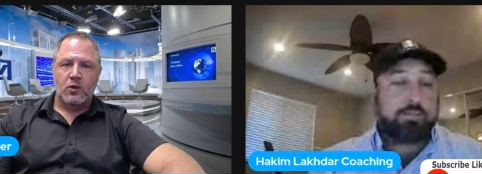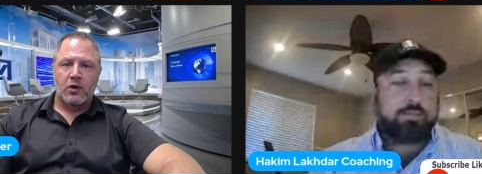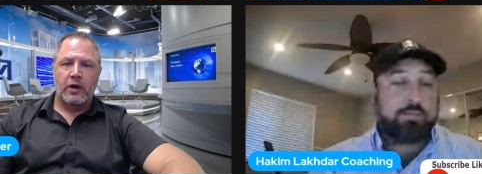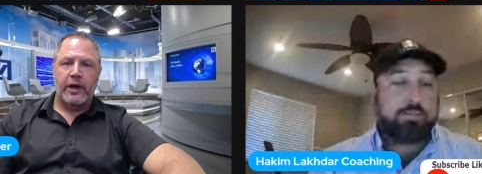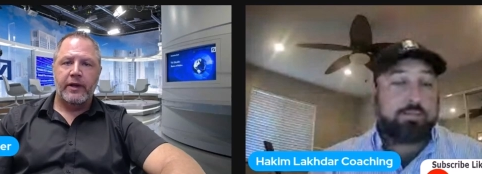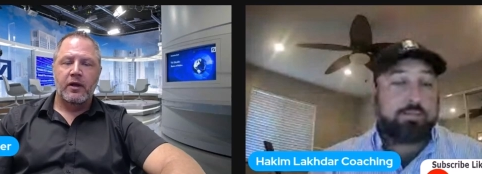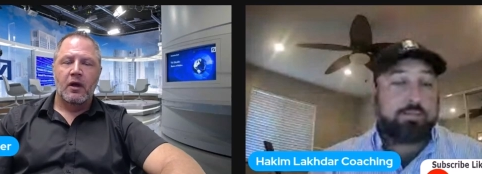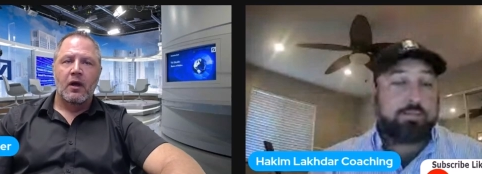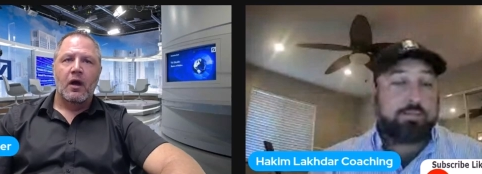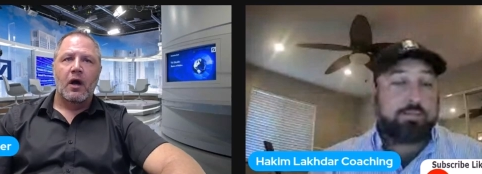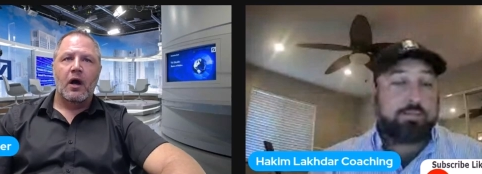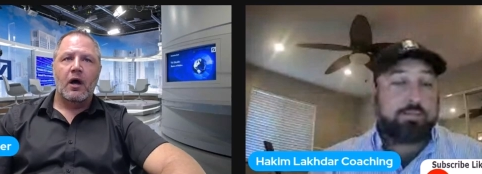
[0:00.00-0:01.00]
Speaker 1: Okay.
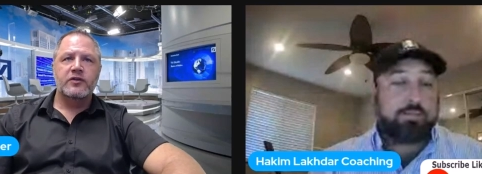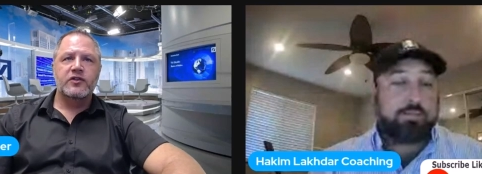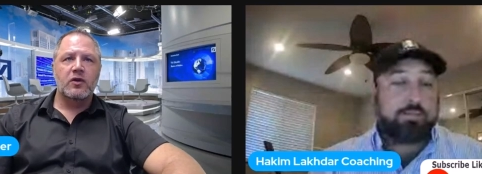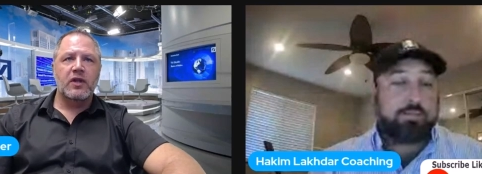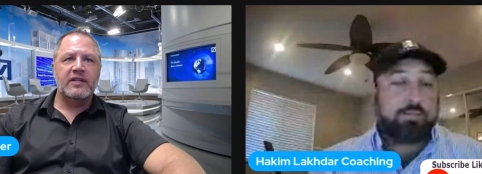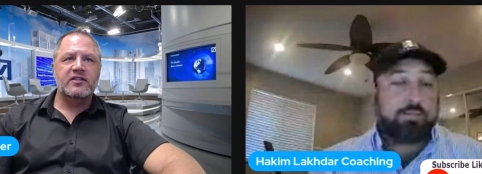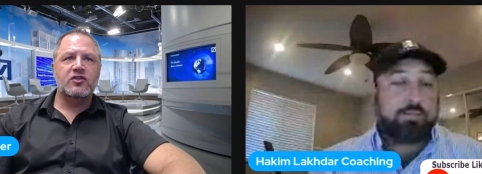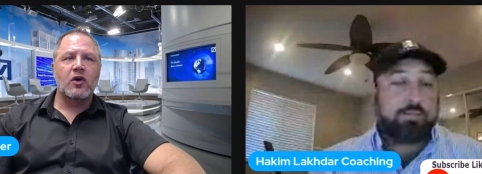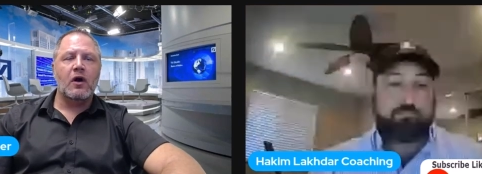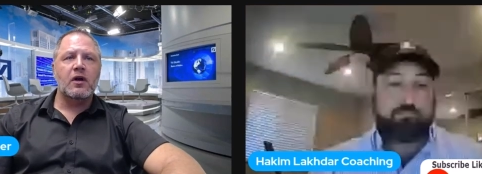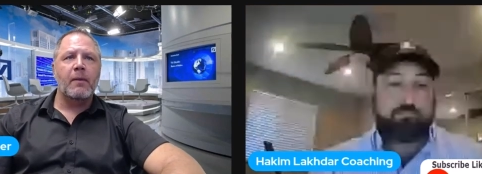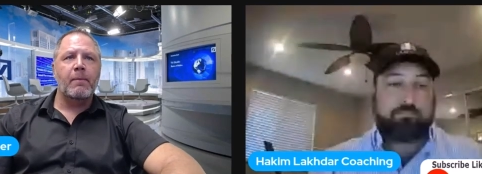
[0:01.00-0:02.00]
Uh, so let's
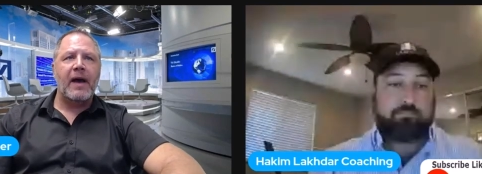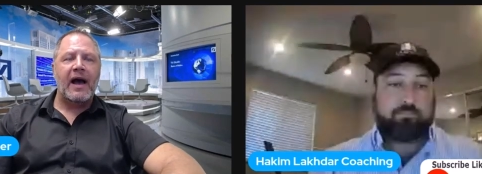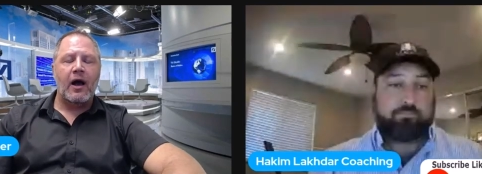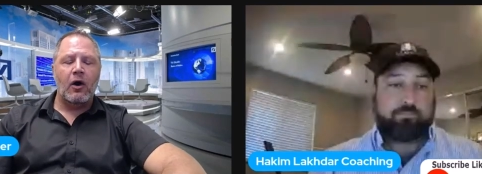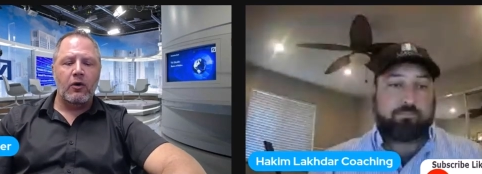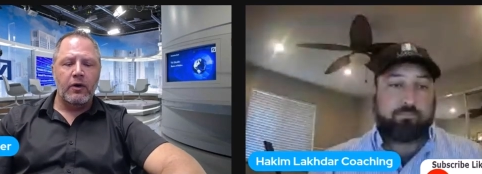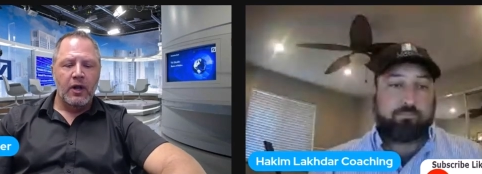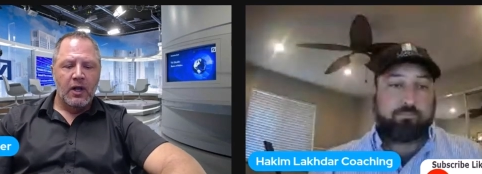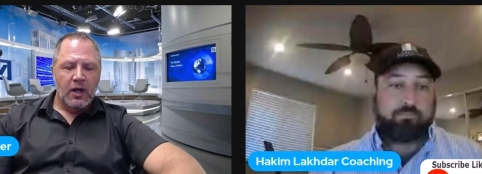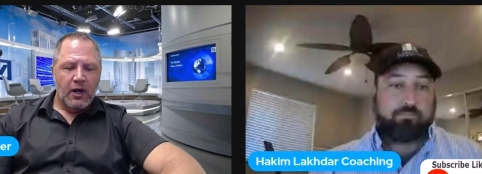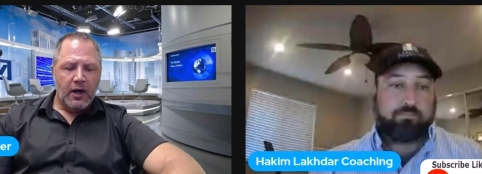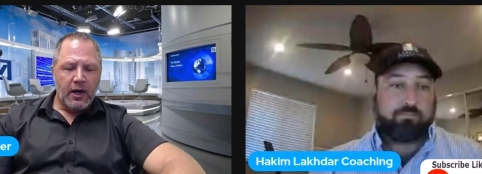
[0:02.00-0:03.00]
talk about
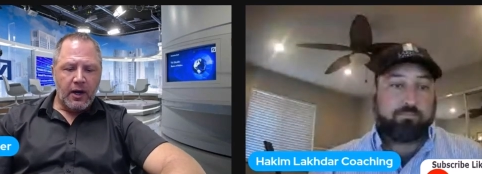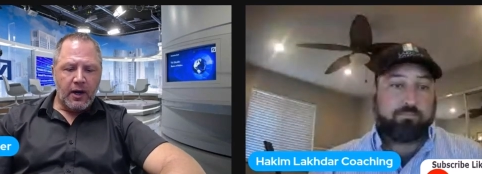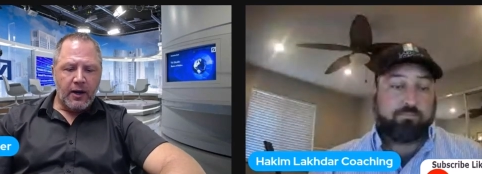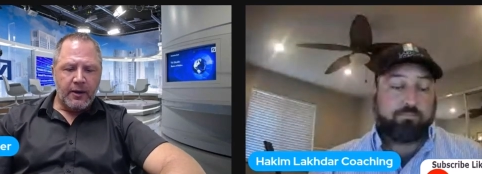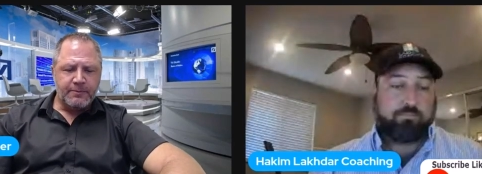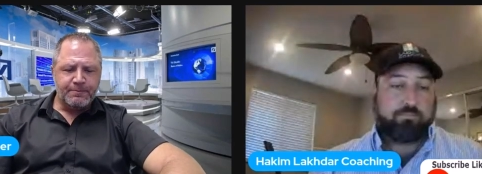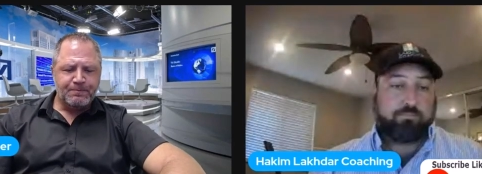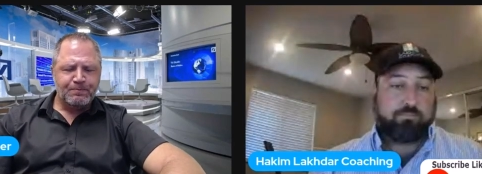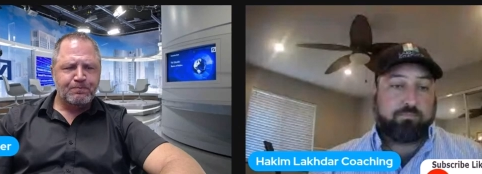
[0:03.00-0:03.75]
um,